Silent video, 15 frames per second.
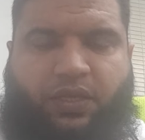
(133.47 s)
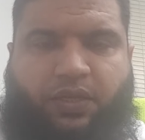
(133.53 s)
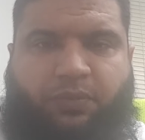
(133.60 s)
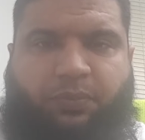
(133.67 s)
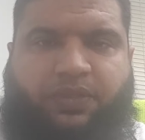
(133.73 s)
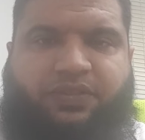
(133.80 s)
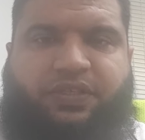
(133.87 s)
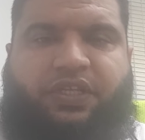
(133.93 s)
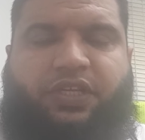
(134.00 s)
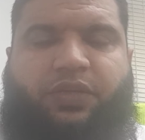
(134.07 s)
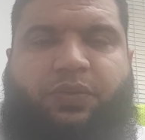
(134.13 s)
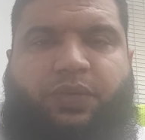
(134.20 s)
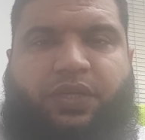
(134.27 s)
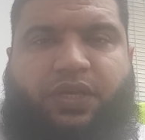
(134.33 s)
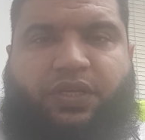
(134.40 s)
basically
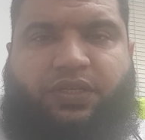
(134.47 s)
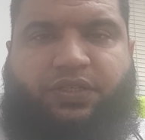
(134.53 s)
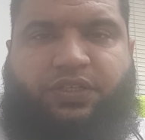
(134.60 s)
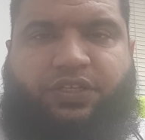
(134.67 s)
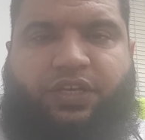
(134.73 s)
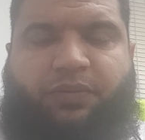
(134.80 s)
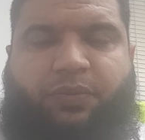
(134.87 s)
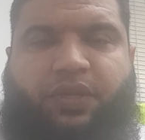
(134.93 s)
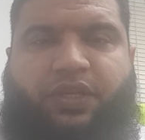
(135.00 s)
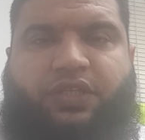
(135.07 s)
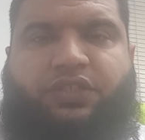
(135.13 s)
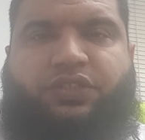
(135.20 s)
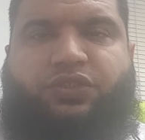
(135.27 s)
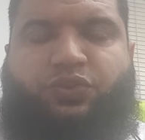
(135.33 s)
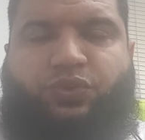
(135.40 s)
we are
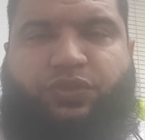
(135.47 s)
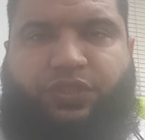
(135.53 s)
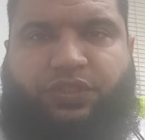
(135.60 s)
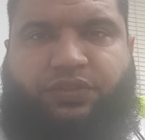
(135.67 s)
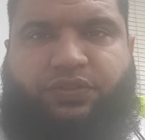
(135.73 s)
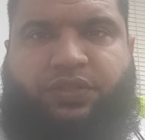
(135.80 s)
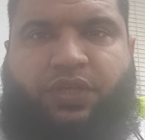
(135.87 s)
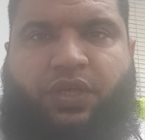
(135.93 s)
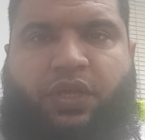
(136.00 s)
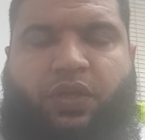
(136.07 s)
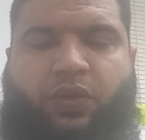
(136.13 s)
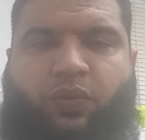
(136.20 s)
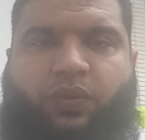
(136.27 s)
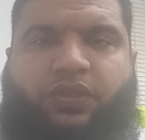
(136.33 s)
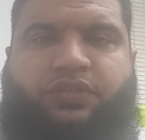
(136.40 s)
determining the two things.
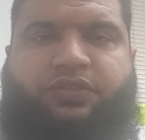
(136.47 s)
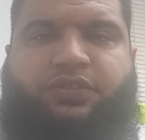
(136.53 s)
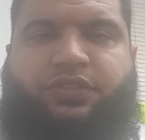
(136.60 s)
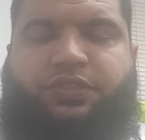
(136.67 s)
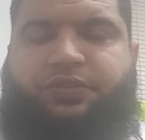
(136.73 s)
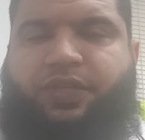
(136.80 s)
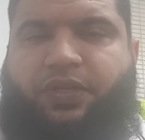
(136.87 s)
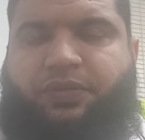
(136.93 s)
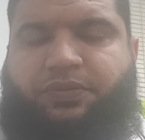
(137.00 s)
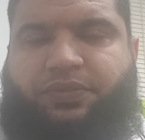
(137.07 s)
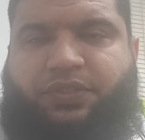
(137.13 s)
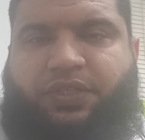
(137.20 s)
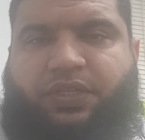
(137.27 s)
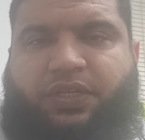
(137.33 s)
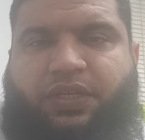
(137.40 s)
One is the dissolved
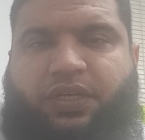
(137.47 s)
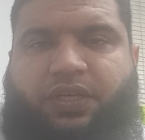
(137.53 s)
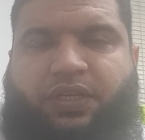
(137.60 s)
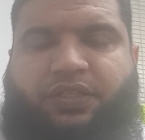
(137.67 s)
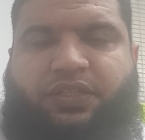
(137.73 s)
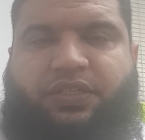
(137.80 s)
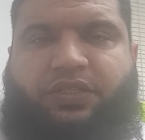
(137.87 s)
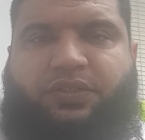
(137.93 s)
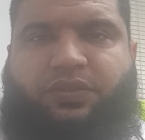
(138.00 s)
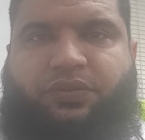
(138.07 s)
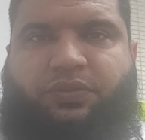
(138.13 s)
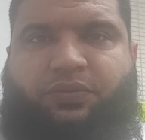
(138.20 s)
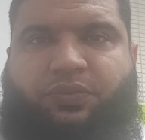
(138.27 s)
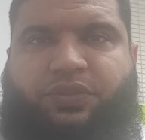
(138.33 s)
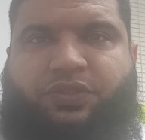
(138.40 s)
silica, and
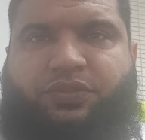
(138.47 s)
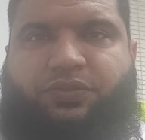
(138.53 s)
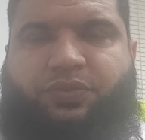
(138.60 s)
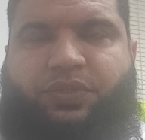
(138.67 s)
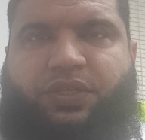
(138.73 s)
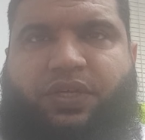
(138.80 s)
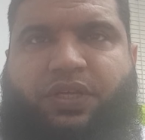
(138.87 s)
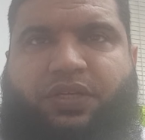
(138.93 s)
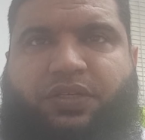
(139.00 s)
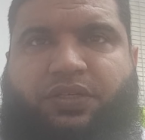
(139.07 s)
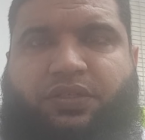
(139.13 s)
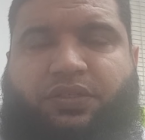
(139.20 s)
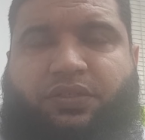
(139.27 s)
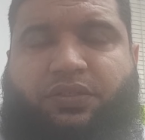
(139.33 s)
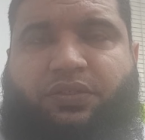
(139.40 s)
which we are
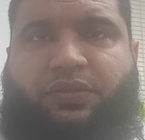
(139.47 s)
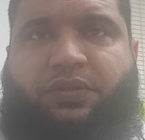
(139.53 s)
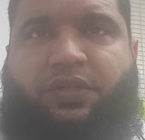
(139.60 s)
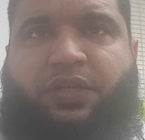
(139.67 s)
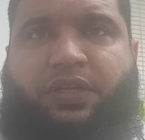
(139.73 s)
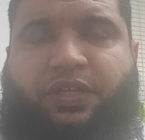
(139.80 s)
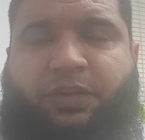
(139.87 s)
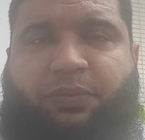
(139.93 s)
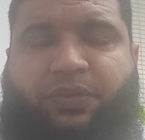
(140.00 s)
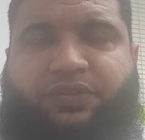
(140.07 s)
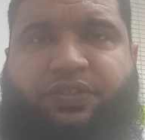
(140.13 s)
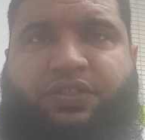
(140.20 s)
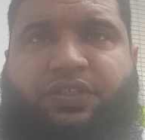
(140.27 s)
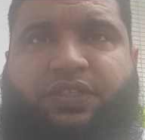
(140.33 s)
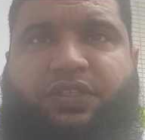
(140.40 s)

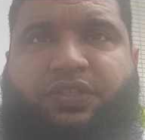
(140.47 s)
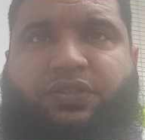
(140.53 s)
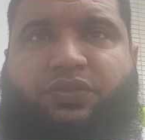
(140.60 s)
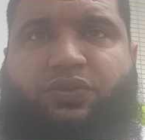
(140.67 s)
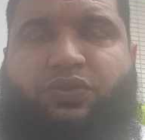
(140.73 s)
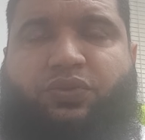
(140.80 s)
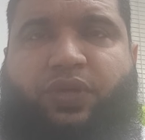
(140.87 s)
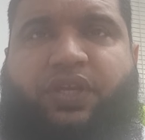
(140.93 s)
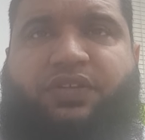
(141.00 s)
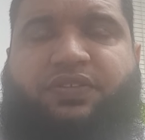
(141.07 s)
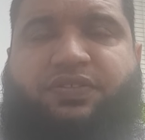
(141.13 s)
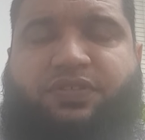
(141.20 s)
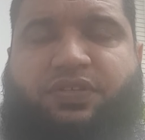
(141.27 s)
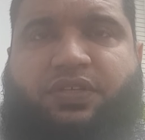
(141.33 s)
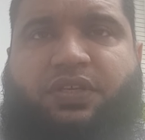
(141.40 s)
representing through
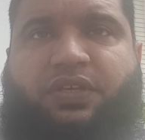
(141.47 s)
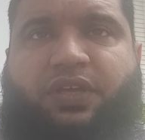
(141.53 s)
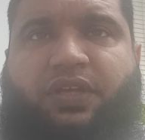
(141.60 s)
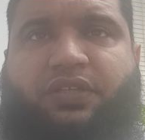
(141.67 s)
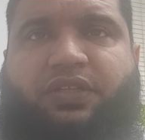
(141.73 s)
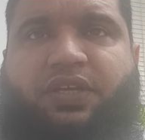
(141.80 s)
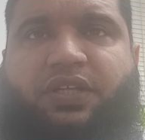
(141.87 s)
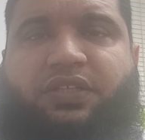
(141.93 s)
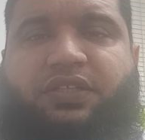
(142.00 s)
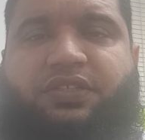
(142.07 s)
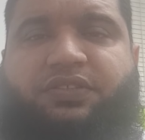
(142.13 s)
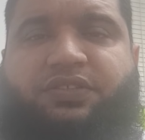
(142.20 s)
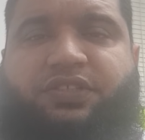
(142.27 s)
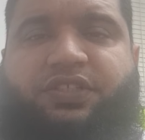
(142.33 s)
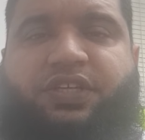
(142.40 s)
SC, and the other
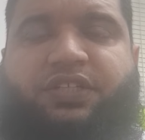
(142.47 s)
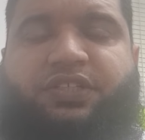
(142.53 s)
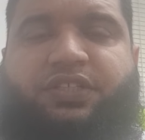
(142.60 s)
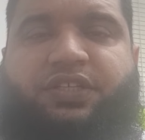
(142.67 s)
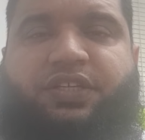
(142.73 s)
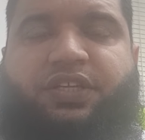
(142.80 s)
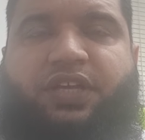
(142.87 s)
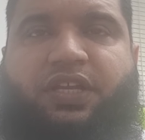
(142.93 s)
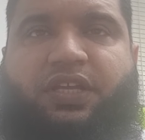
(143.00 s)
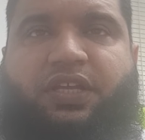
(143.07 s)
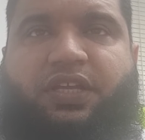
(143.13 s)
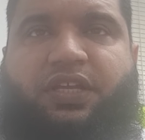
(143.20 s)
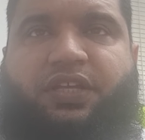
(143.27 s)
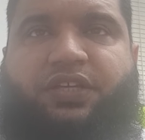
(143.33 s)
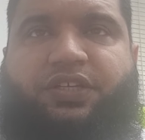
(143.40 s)
is reduction in
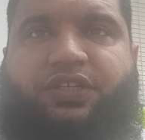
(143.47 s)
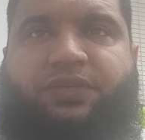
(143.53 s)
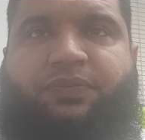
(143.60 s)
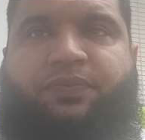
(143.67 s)
alkalinity.